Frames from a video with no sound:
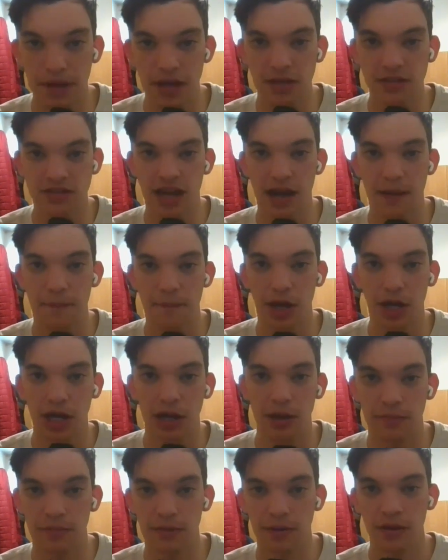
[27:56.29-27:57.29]
big-time
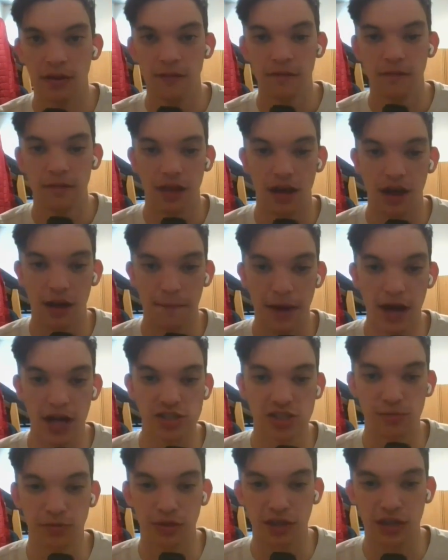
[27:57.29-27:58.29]
pickup,
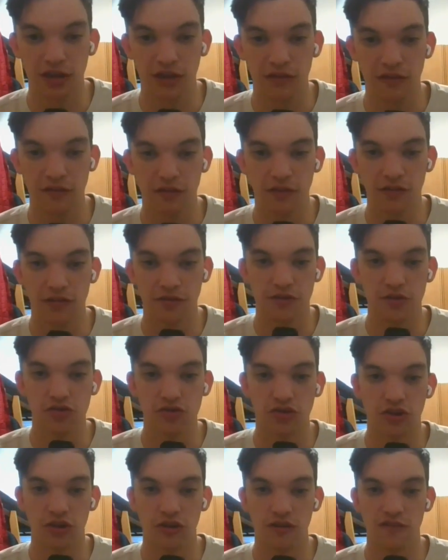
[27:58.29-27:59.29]
possibly of the
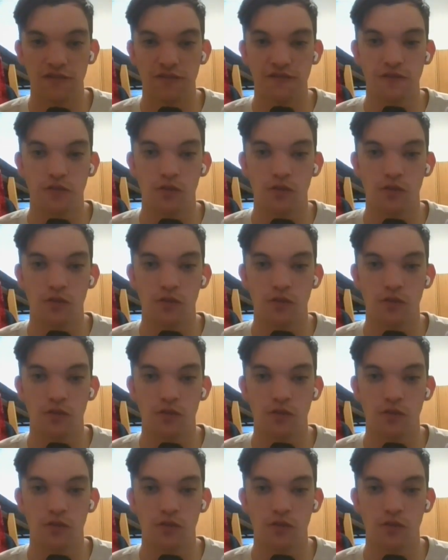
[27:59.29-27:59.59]
future